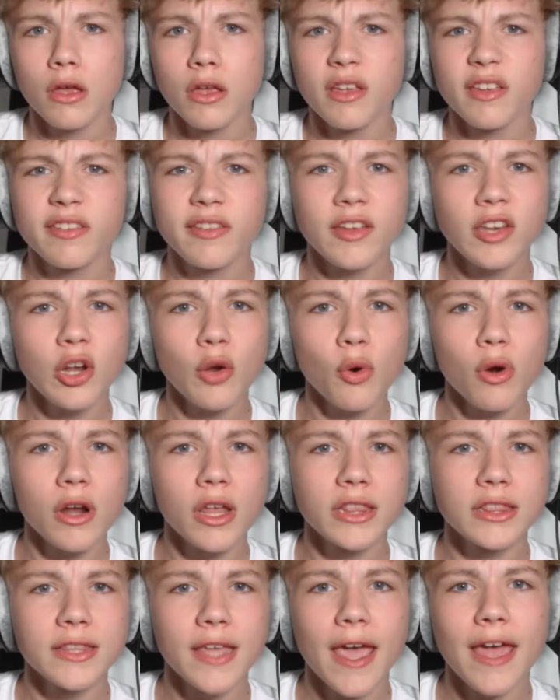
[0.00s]
So you know we're
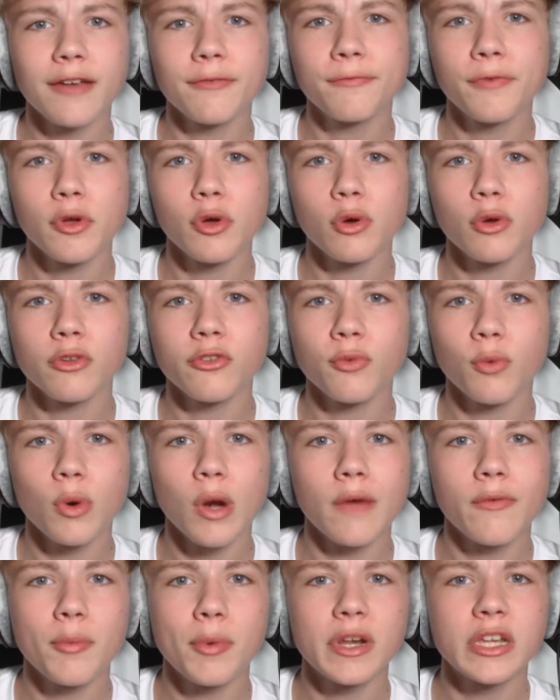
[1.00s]
in landfills
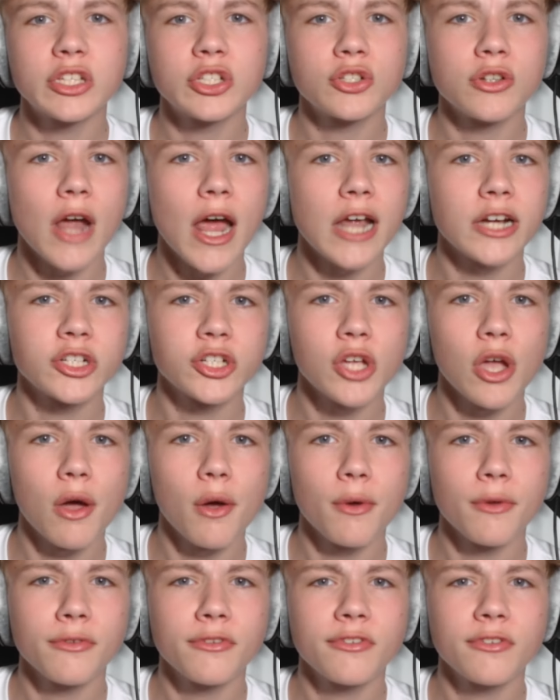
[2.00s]
where everybody's trash
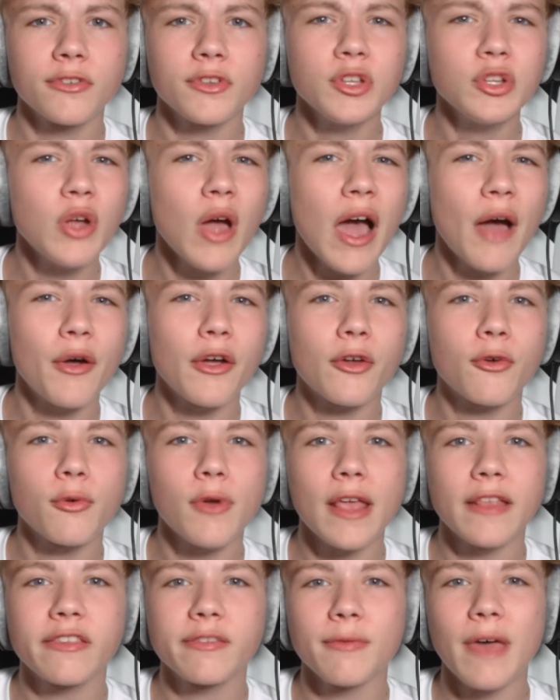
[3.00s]
goes? You know how it
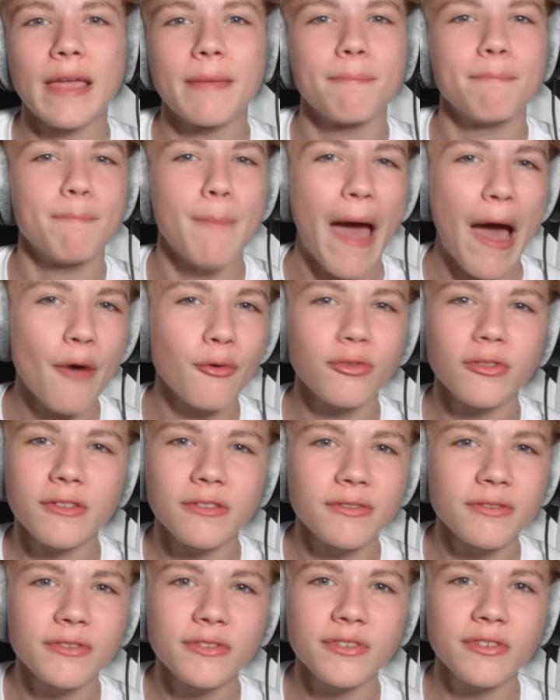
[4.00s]
creates like
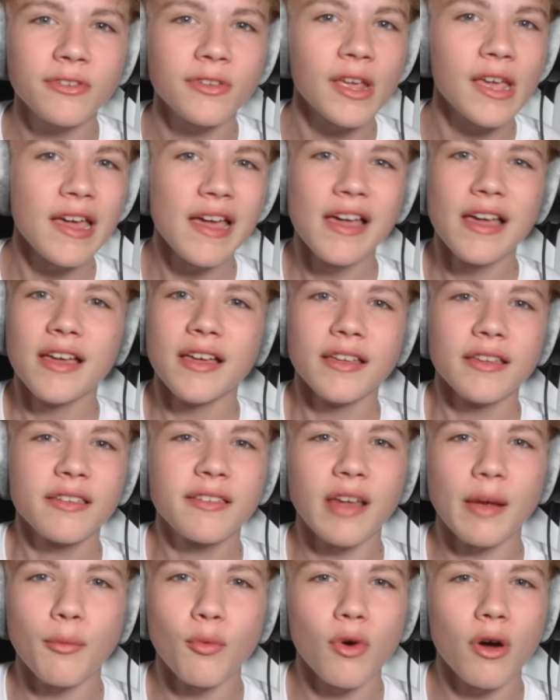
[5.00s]
mountains
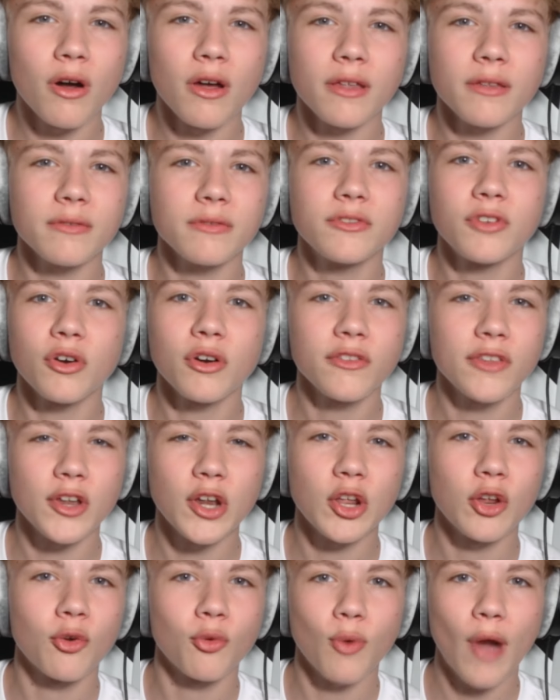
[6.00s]
somewhat, turns
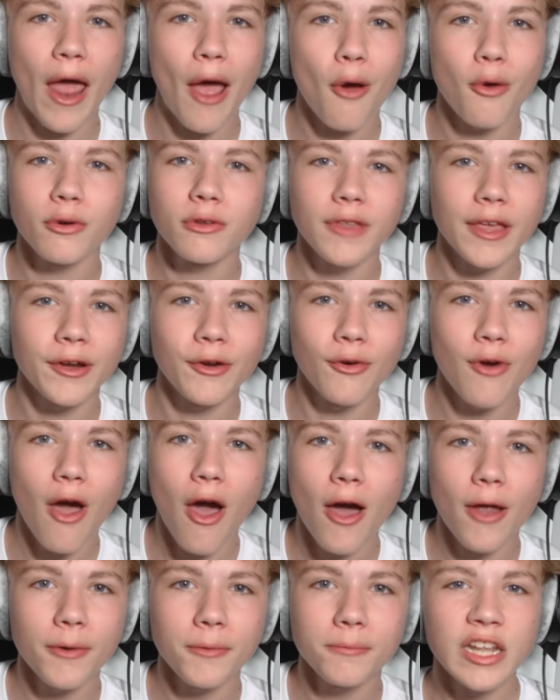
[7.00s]
into ground later
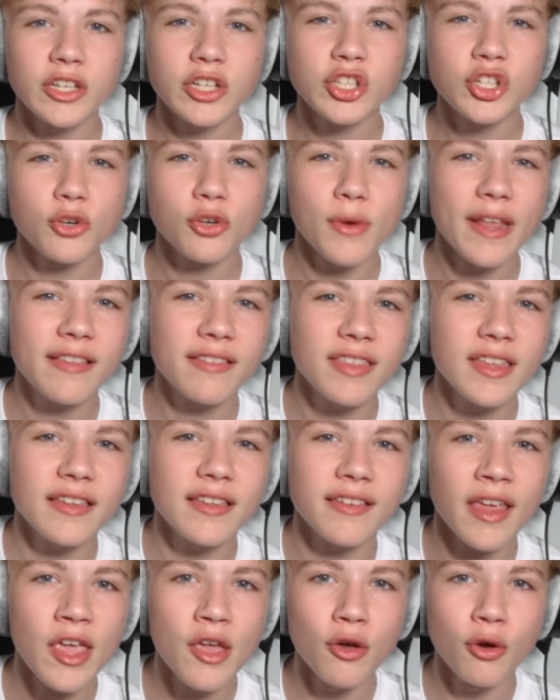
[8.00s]
on, and it just creates
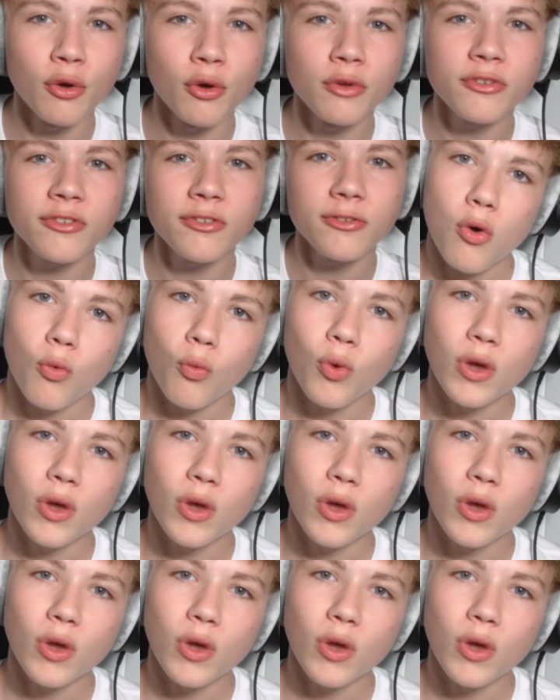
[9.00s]
these hills?